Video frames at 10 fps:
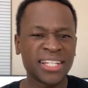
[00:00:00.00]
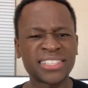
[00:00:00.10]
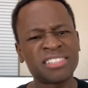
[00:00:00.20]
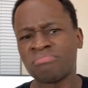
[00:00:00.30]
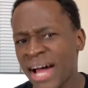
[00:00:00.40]
this
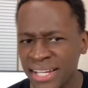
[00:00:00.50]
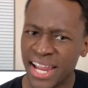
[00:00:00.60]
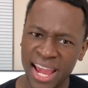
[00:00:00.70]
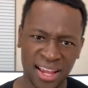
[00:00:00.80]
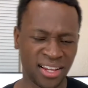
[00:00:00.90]
is my
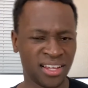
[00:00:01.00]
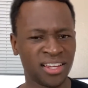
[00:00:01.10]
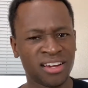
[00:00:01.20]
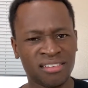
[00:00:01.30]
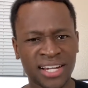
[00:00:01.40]
day.
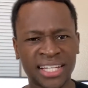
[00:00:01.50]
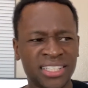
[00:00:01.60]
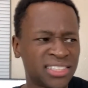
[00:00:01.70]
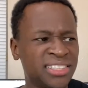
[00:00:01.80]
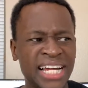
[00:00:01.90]
Okay,
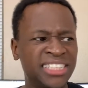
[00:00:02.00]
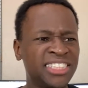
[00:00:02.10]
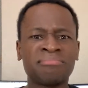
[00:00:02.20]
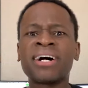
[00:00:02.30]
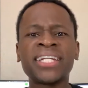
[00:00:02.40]
this is not
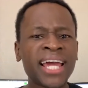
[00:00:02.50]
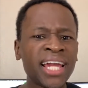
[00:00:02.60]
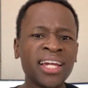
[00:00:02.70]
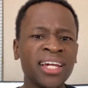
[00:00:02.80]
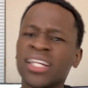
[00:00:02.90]
just Monday.
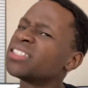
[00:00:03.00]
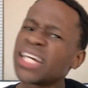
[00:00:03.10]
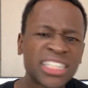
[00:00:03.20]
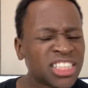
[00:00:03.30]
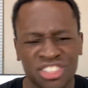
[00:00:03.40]
It's
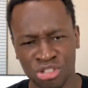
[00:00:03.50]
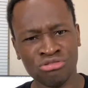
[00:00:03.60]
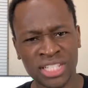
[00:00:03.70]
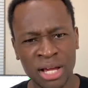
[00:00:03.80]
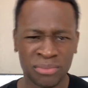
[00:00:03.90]
not just
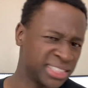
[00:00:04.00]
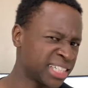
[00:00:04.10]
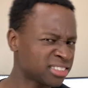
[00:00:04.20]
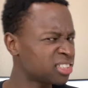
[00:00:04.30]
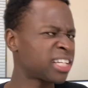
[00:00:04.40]
Tuesday,
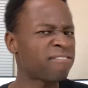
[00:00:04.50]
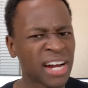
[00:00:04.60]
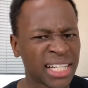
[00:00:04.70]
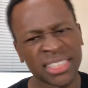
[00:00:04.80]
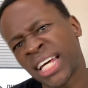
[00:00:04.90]
Wednesday, Thursday,
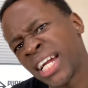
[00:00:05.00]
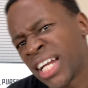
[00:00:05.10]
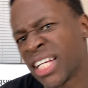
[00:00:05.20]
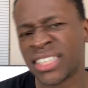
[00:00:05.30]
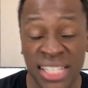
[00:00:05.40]
Friday,
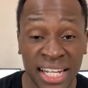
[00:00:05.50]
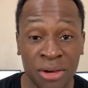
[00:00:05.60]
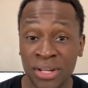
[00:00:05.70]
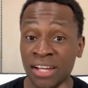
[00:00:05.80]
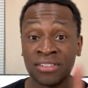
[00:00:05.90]
Saturday, or Sunday,
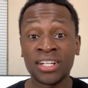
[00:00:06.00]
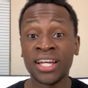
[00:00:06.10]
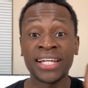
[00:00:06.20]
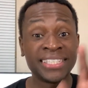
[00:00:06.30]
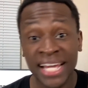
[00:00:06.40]
whatever
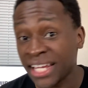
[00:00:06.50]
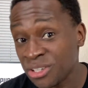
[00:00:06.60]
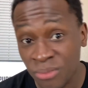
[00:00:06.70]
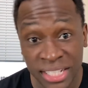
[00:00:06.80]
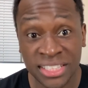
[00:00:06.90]
day
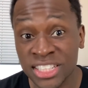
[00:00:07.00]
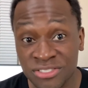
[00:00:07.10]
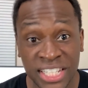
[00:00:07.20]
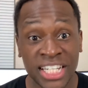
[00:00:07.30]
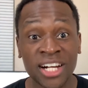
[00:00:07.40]
you watching this
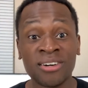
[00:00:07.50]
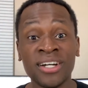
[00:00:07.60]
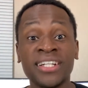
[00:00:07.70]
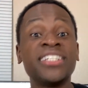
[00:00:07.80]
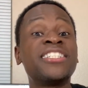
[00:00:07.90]
video.
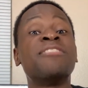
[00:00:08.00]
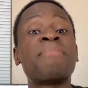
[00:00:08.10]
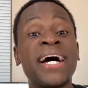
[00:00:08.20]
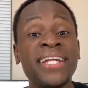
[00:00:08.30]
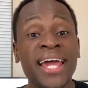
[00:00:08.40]
This is
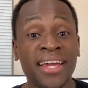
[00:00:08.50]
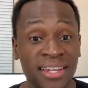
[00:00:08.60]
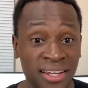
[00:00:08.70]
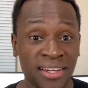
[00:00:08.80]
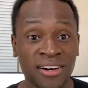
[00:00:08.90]
my day.
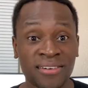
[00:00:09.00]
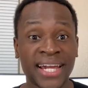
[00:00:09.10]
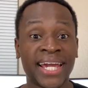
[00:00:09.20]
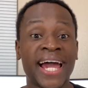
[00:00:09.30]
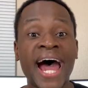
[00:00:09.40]

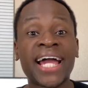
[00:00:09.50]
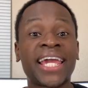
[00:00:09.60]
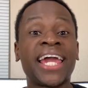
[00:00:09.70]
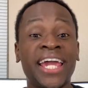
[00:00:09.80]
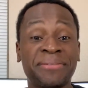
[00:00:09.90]
Okay, I
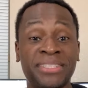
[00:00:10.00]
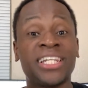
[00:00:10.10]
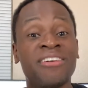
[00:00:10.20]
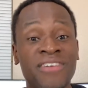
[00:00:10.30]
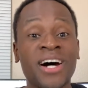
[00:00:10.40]
came to
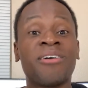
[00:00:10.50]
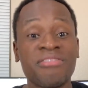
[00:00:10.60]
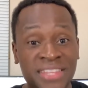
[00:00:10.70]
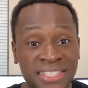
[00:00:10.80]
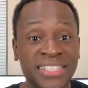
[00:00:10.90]
live out
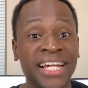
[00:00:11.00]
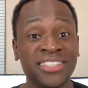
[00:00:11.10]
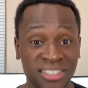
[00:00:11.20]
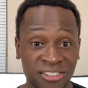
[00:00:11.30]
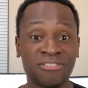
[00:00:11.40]
this day
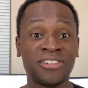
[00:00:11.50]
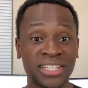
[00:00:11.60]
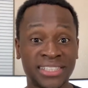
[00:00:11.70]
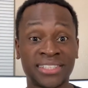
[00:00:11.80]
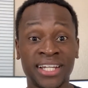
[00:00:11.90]
to the
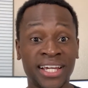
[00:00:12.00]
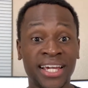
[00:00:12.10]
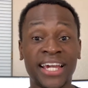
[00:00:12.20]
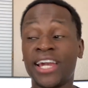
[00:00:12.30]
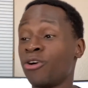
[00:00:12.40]
fullest.
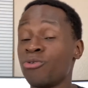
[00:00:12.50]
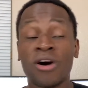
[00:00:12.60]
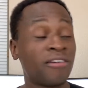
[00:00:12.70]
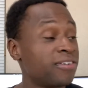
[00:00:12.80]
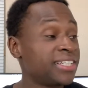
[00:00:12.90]
And
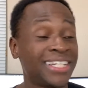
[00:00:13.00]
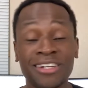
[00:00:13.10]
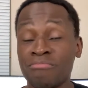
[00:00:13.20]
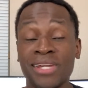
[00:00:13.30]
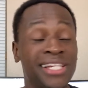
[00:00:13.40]
whoever
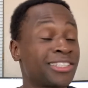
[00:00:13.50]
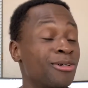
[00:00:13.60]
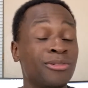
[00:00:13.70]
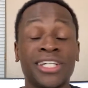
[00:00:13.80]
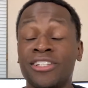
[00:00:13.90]
get me is
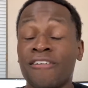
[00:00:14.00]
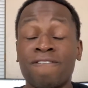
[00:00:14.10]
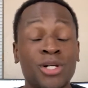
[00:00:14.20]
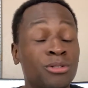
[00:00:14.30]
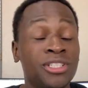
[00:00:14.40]
gonna get the
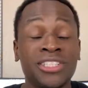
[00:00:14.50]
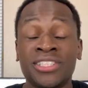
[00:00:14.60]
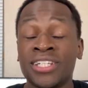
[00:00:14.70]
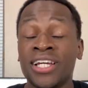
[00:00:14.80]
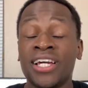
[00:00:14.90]
fullness
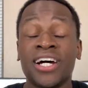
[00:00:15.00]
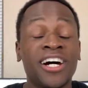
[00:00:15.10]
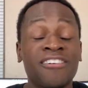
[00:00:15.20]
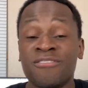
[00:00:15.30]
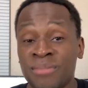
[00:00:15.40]

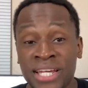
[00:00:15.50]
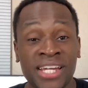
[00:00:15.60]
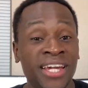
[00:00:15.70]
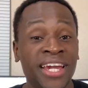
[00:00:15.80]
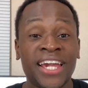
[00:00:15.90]
of me.
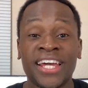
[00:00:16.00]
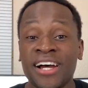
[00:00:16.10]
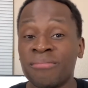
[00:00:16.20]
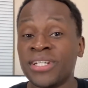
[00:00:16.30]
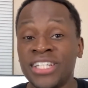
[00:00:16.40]
And
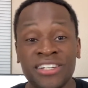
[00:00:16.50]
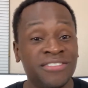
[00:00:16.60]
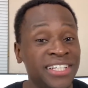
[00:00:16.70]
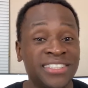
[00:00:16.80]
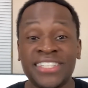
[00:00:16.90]
I'm gonna give
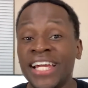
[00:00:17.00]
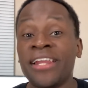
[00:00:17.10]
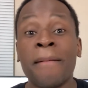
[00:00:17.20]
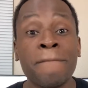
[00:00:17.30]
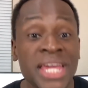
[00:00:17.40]
this day
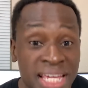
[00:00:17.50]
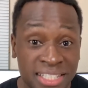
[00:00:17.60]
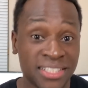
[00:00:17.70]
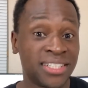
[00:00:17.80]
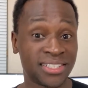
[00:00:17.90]
the
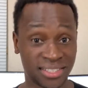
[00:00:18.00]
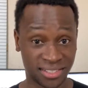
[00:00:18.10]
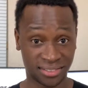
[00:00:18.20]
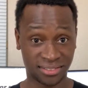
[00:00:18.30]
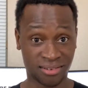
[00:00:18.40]
business.
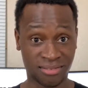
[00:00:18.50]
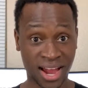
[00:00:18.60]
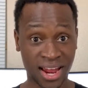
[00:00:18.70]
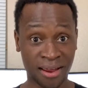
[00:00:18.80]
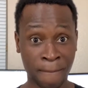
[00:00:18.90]

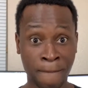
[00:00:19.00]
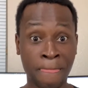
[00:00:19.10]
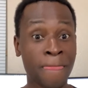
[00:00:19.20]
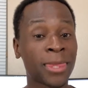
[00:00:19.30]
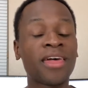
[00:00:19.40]
Okay?
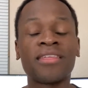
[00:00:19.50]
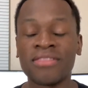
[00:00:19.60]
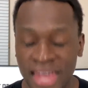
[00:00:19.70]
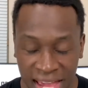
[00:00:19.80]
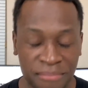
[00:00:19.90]

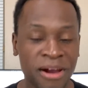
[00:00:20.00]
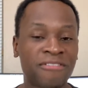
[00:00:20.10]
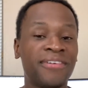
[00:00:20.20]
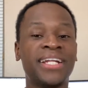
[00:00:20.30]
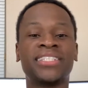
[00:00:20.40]
That, my
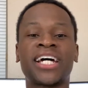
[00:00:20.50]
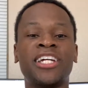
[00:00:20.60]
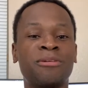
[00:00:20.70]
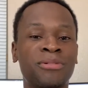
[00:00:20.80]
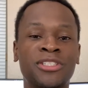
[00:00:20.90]
friend, is how
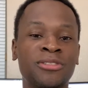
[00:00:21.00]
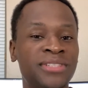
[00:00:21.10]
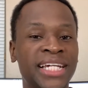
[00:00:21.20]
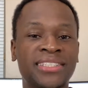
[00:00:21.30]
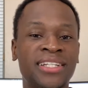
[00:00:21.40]
you pursue
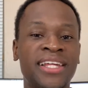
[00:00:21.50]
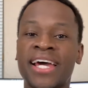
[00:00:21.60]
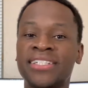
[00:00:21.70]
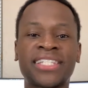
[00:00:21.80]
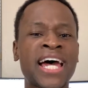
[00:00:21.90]
destiny.
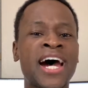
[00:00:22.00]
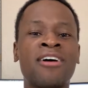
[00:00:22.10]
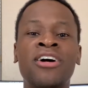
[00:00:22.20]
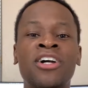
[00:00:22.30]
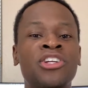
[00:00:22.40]
That is
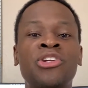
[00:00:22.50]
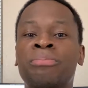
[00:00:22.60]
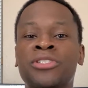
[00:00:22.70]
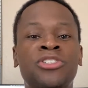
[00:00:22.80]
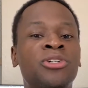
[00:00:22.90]
how you
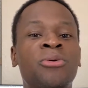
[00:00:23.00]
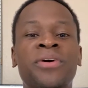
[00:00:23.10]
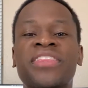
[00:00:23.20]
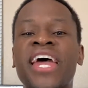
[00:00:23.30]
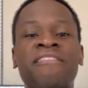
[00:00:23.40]
pursue it
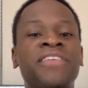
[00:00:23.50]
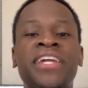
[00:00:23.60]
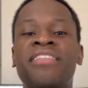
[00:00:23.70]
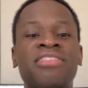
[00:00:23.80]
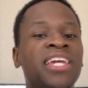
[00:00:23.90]
with
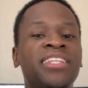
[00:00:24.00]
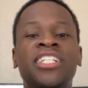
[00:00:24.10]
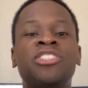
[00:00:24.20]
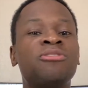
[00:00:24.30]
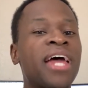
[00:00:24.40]
everything
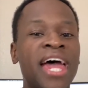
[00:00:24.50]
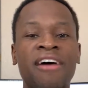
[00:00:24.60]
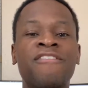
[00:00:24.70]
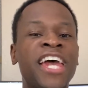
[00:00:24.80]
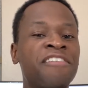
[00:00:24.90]
that you have
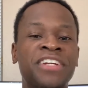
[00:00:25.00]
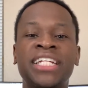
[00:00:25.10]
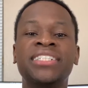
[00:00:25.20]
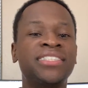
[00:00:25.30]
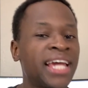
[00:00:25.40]
every
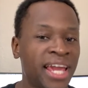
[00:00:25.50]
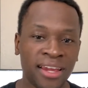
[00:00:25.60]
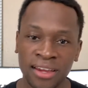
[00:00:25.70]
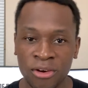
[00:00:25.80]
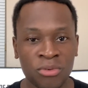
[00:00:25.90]
day.
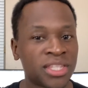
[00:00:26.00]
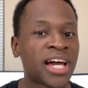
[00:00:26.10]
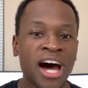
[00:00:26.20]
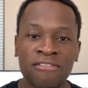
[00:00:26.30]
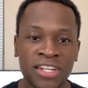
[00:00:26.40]
With
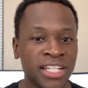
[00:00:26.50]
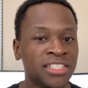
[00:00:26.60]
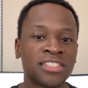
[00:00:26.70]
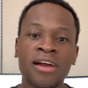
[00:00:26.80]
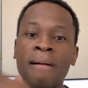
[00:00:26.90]
confidence,
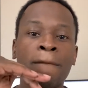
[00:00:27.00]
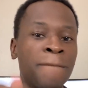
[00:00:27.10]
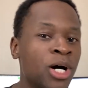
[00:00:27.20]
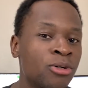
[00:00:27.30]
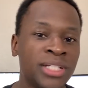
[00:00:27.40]

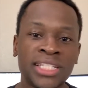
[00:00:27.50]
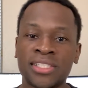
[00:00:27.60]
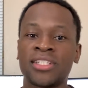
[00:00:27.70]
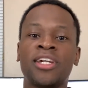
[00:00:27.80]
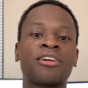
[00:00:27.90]
boldness,
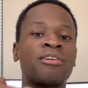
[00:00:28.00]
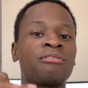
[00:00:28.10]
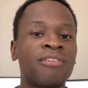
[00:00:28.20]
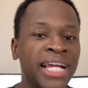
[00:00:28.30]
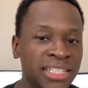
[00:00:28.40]

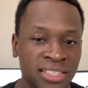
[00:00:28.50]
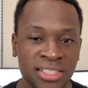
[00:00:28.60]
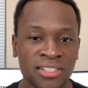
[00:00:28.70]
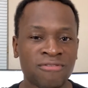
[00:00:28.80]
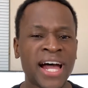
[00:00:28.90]
courageous.
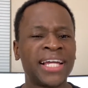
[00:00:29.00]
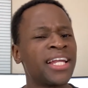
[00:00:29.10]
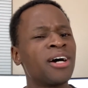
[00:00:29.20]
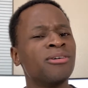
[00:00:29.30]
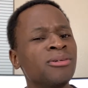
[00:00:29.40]
Find
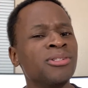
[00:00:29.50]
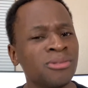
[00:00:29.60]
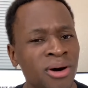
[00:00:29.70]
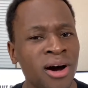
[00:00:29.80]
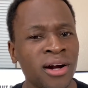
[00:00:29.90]
out who
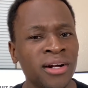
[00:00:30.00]
you are